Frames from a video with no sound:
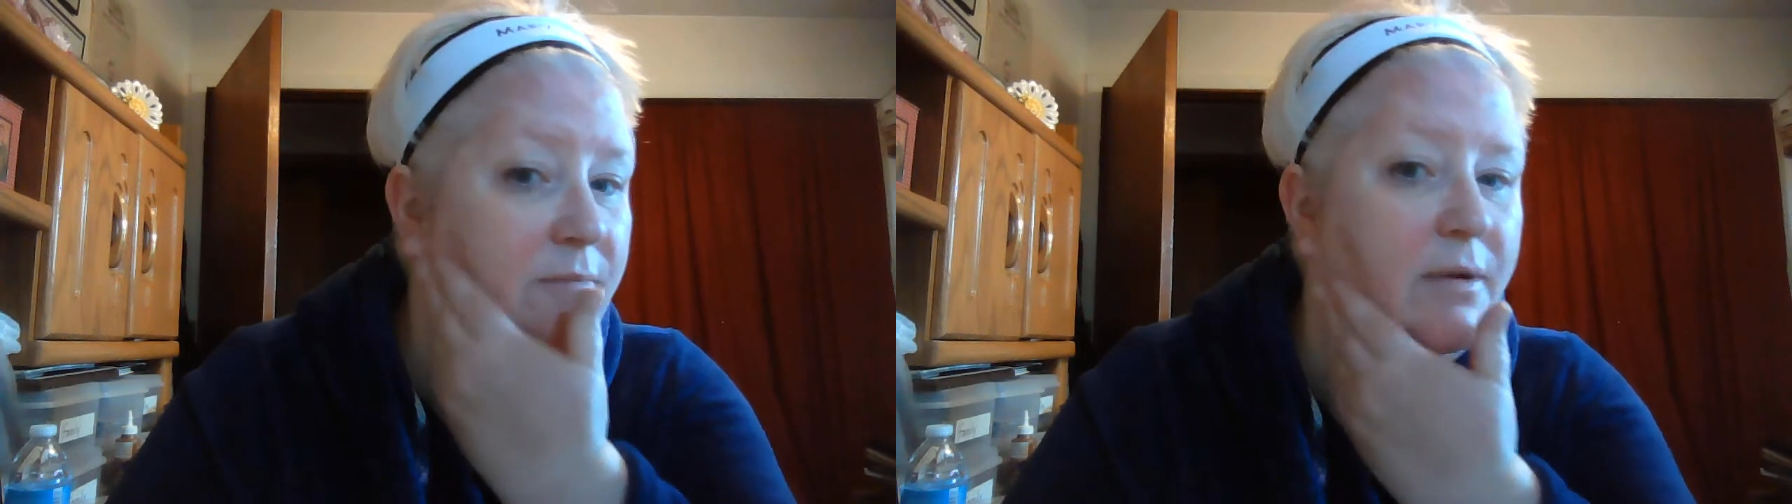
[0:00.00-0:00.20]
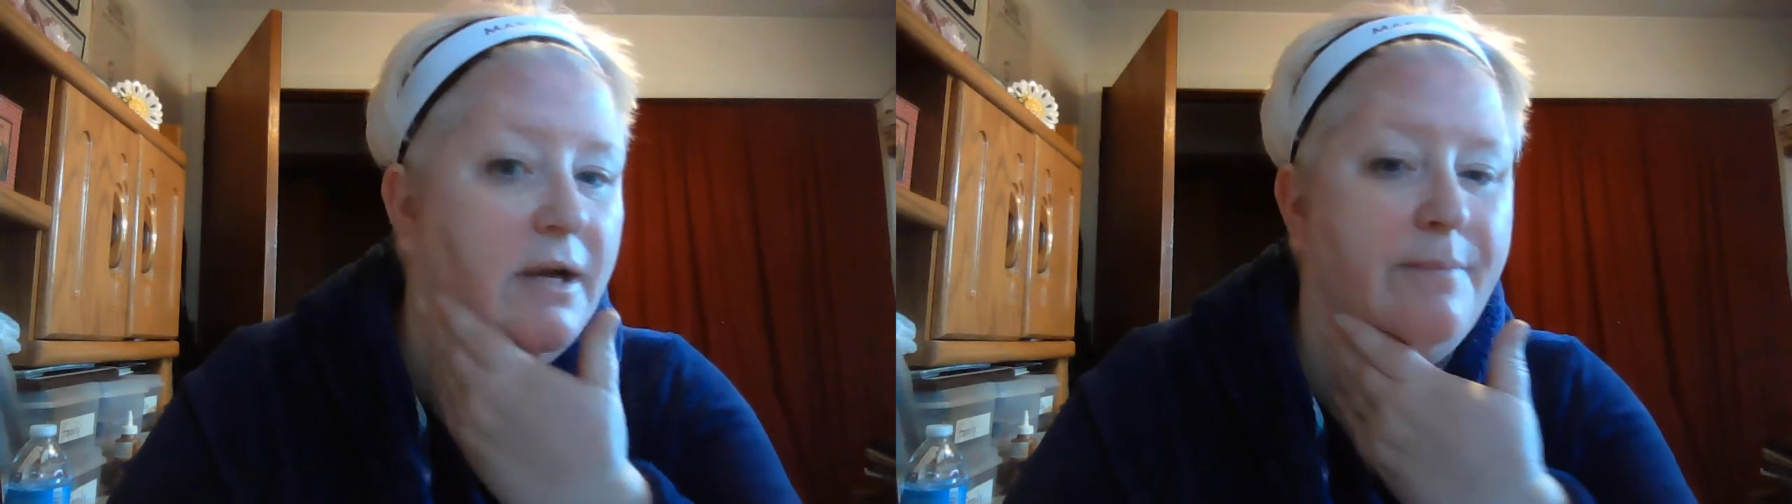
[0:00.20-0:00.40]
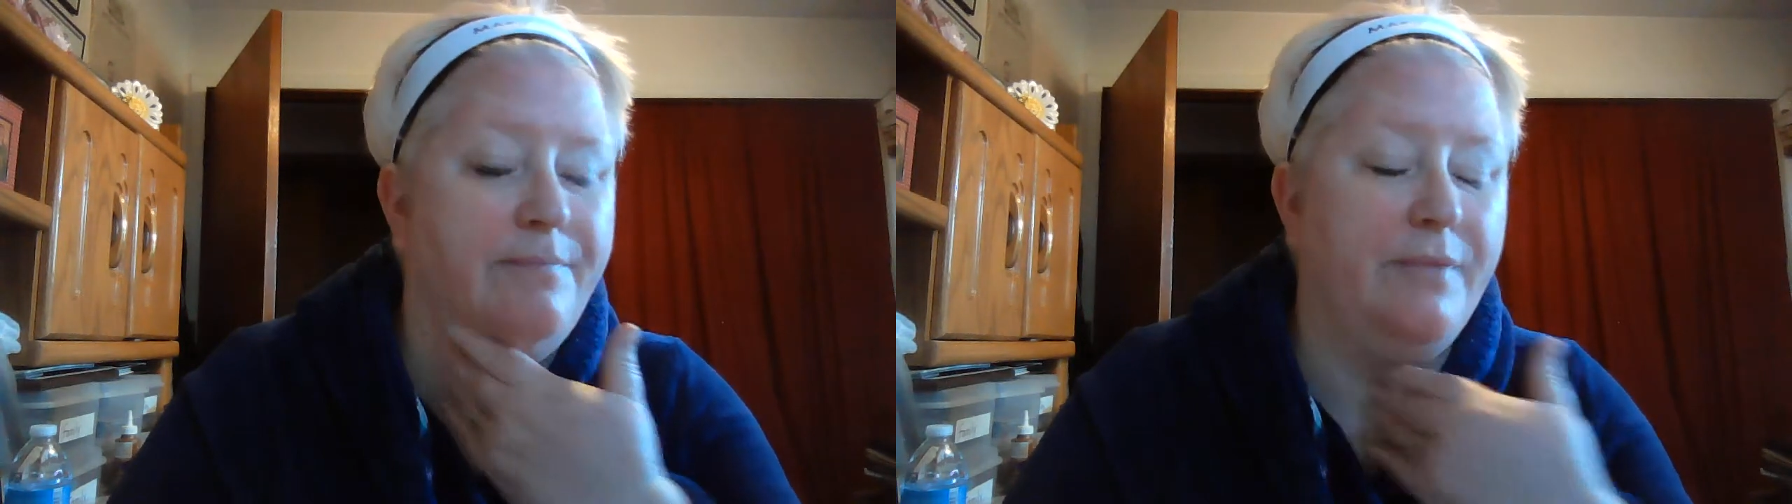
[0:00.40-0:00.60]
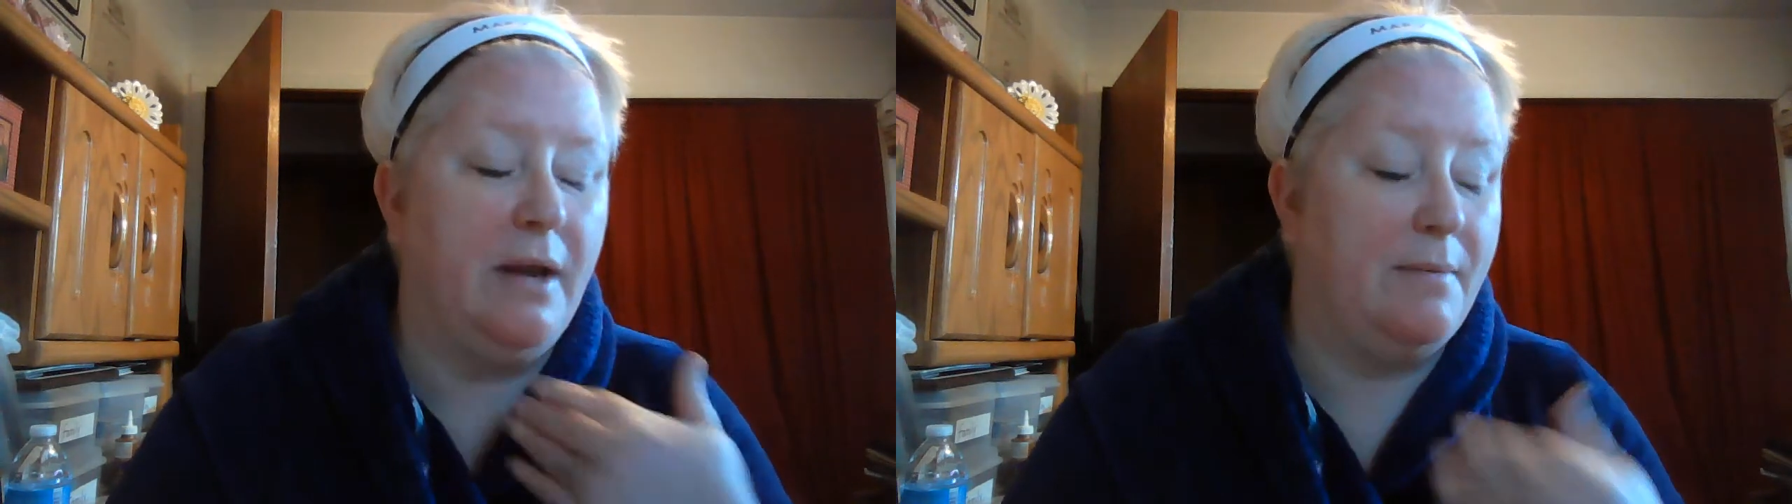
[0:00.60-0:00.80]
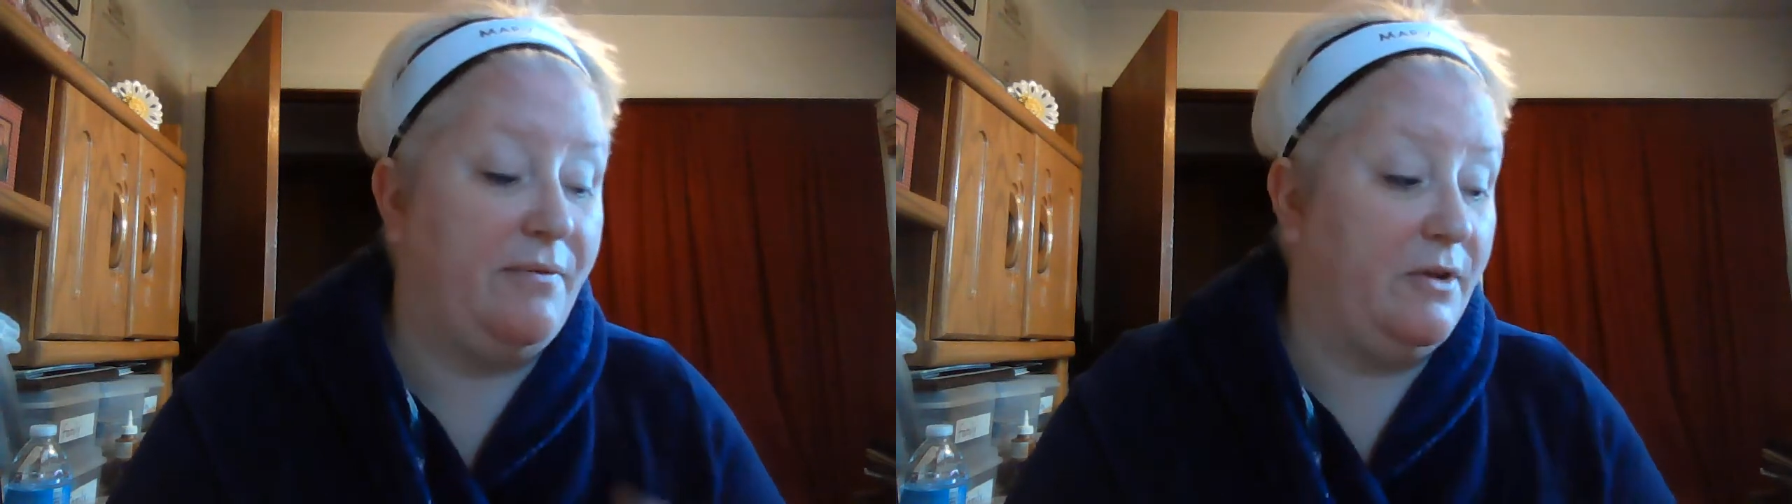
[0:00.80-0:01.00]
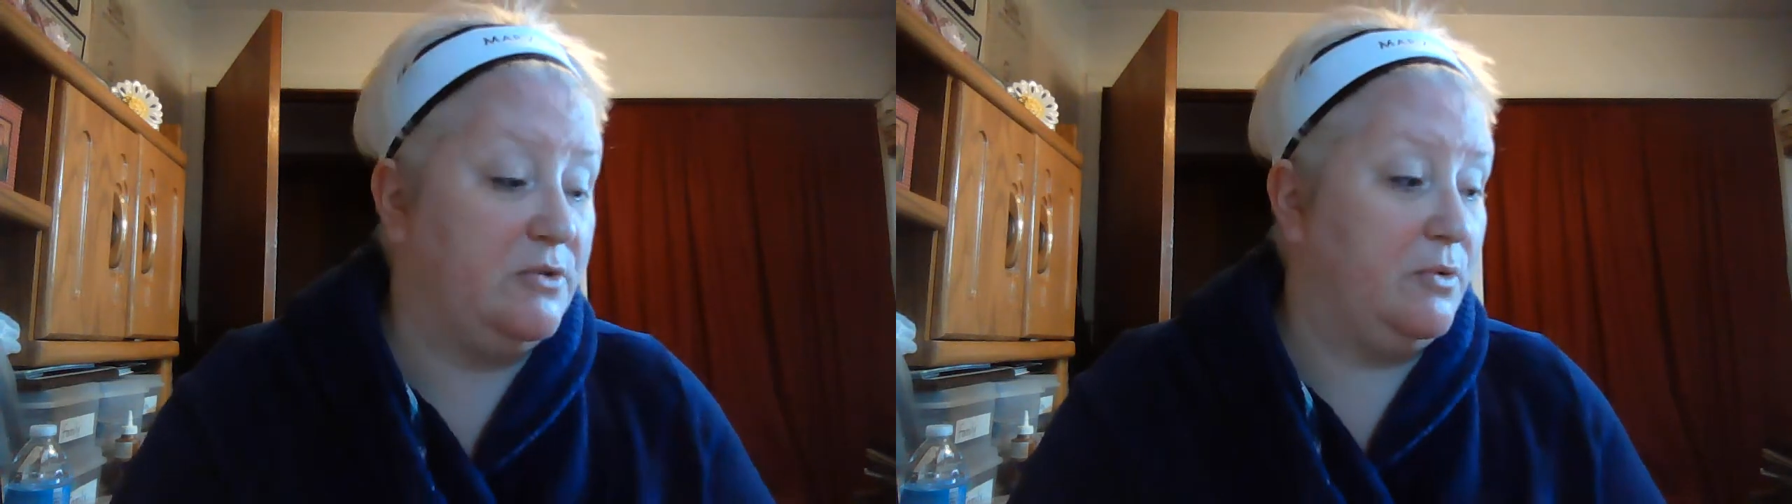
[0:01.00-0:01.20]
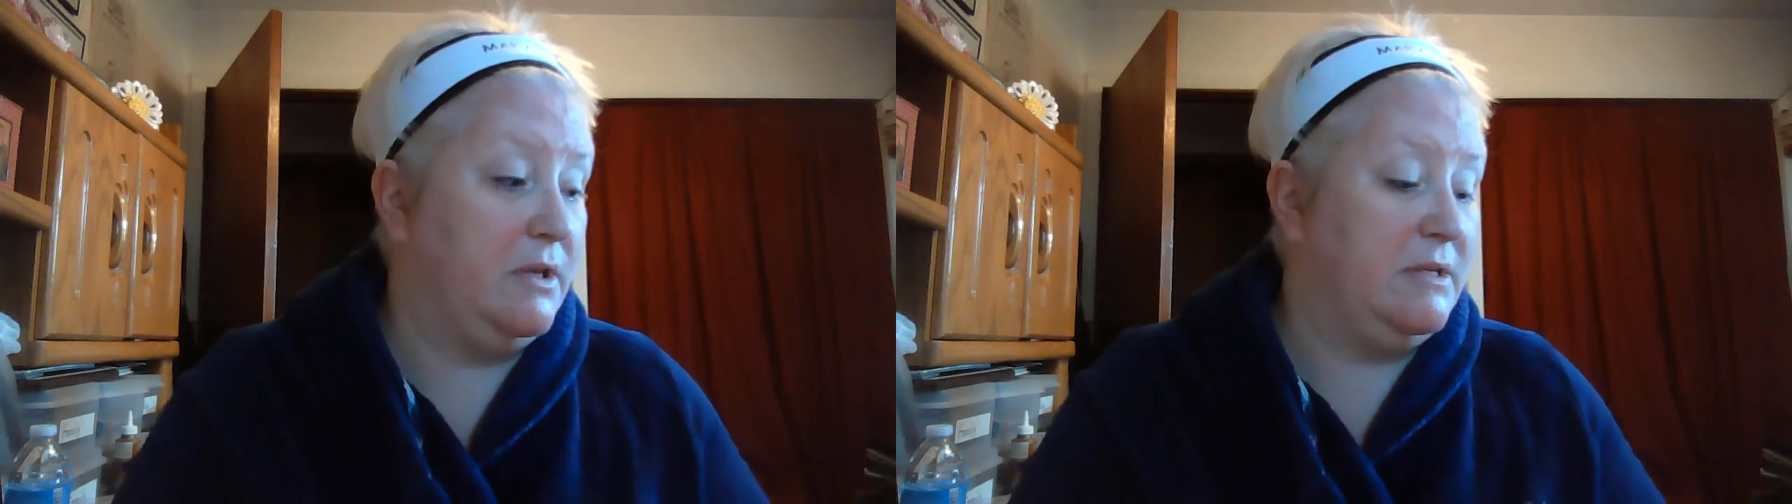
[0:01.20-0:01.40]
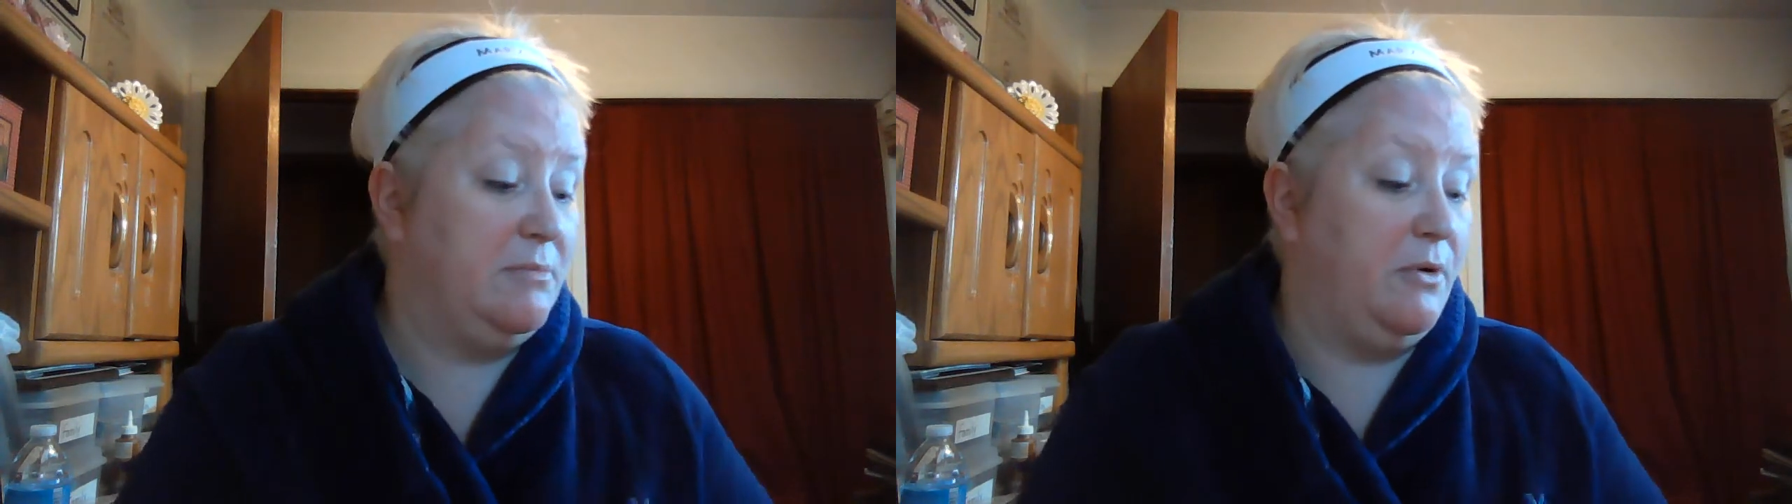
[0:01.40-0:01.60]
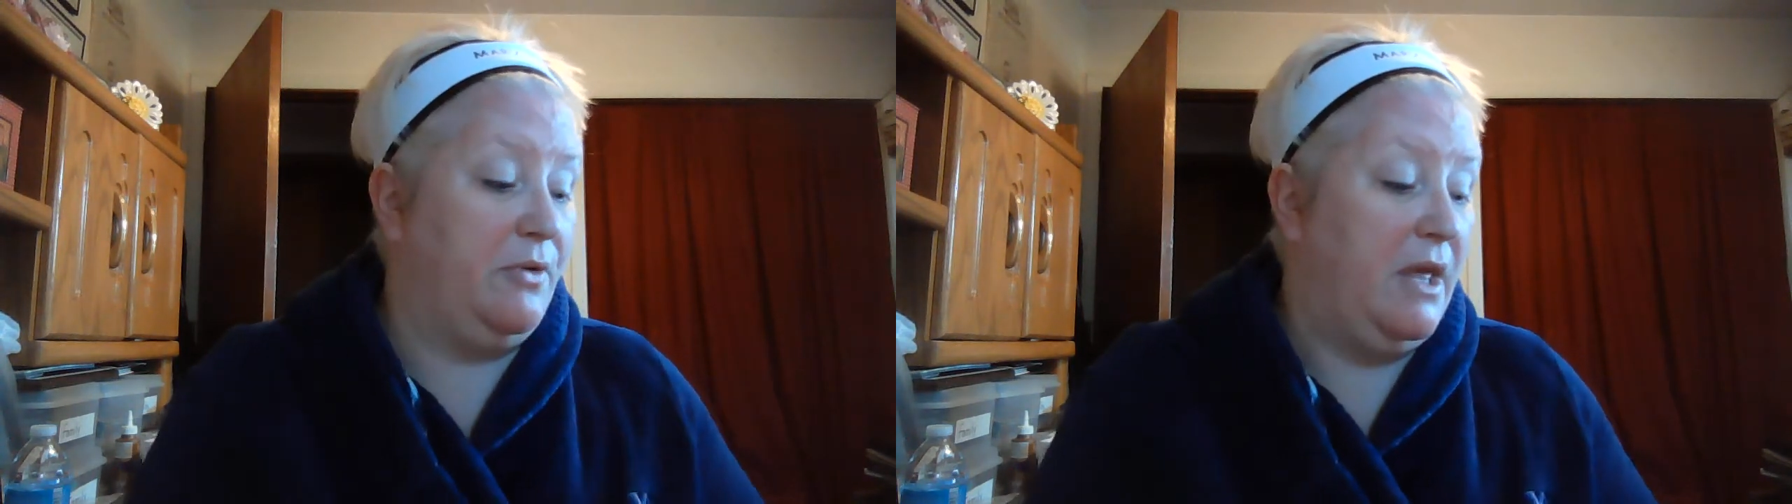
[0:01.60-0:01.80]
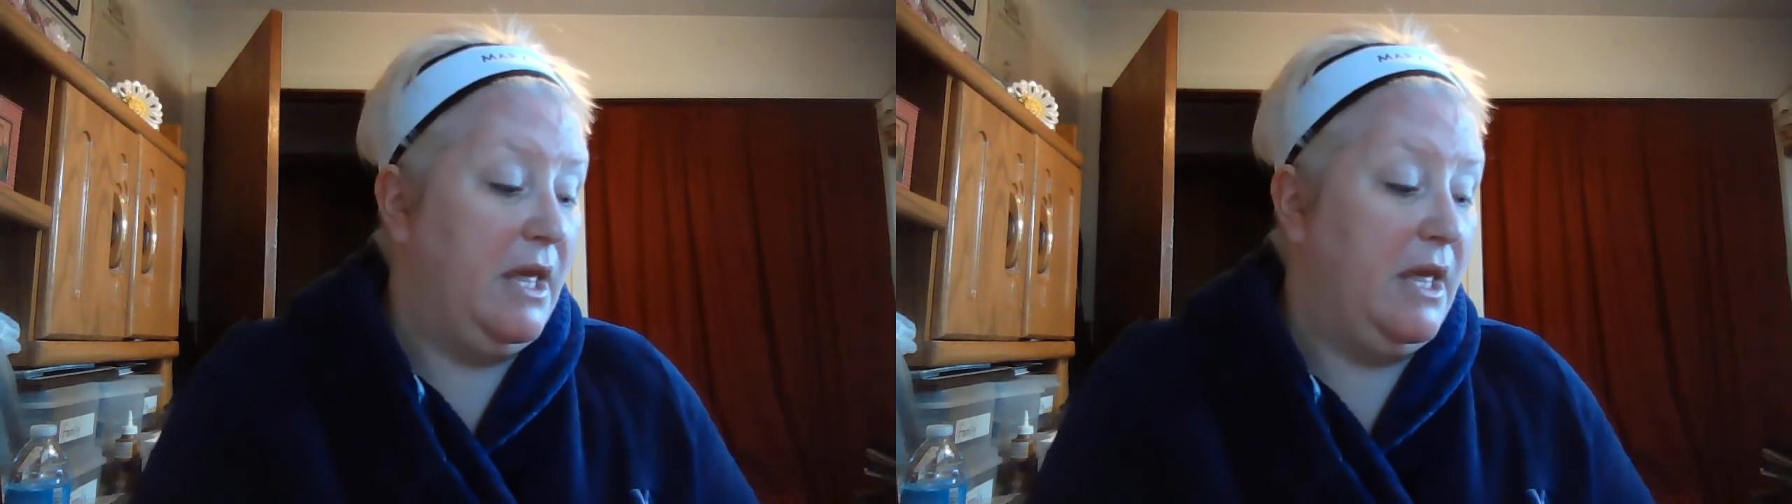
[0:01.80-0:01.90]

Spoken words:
but it feels really smooth.